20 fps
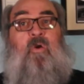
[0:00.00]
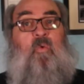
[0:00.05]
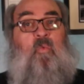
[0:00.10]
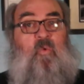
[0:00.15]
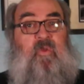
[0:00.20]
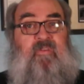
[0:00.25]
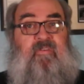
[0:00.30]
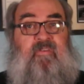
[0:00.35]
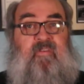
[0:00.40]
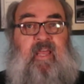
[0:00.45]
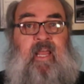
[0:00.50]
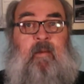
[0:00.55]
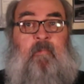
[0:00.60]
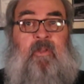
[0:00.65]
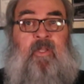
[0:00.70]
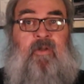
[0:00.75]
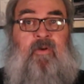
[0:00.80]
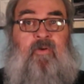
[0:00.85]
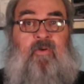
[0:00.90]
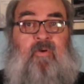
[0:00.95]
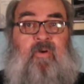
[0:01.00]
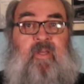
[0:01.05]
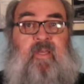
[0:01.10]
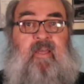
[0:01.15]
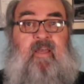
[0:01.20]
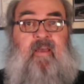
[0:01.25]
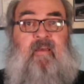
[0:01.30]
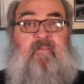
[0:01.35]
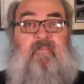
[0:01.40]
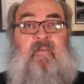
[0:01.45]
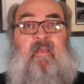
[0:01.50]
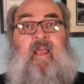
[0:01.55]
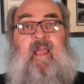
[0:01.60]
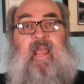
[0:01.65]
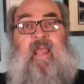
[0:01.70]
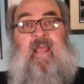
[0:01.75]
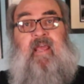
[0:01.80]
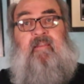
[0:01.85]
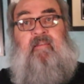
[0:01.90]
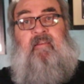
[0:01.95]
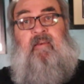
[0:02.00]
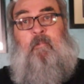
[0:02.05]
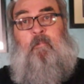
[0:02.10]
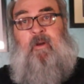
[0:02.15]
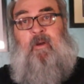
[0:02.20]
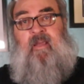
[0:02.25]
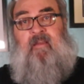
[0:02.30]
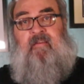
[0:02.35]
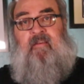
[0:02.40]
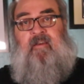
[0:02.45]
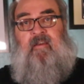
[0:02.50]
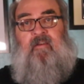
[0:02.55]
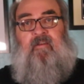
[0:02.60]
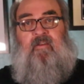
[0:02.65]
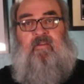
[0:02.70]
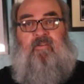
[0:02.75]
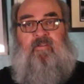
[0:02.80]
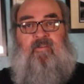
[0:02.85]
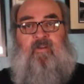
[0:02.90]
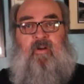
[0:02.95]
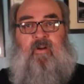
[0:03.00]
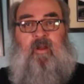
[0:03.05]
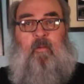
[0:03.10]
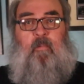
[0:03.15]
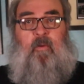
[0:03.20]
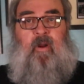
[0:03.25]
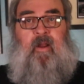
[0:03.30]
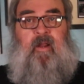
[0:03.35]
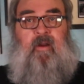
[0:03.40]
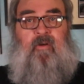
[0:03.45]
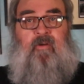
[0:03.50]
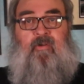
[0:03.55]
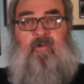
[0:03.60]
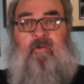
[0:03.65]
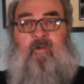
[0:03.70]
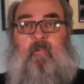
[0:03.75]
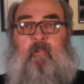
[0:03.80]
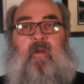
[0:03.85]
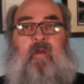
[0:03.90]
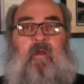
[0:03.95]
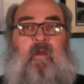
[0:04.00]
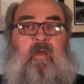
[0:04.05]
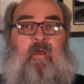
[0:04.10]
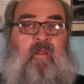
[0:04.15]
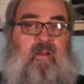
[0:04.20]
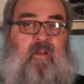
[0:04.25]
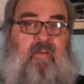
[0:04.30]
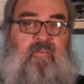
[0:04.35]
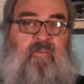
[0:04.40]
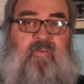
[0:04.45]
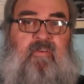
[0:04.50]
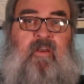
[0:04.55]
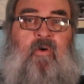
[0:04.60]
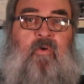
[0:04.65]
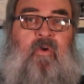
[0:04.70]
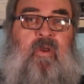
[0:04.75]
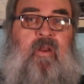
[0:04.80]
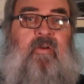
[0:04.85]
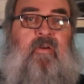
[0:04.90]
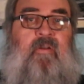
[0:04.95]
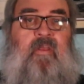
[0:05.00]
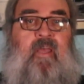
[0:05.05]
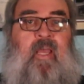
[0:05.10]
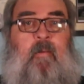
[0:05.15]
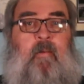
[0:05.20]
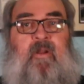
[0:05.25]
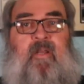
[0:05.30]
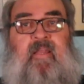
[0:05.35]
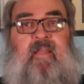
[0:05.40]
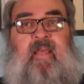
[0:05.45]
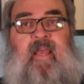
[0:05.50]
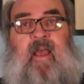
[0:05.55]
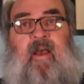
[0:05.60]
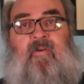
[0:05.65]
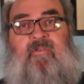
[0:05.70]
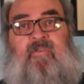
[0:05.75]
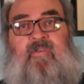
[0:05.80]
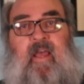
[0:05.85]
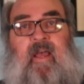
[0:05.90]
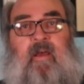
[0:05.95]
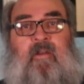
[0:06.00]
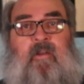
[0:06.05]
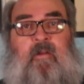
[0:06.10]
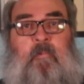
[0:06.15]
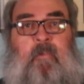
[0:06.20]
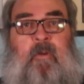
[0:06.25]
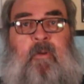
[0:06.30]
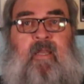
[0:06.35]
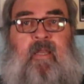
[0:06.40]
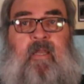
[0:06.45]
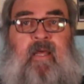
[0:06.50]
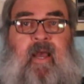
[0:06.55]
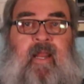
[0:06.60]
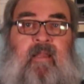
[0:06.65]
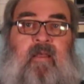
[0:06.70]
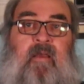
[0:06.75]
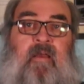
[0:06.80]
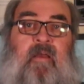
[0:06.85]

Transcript: When Sam and the girl kiss, Anthony makes it into the circuit breakers. The casino entertainment counts down to midnight.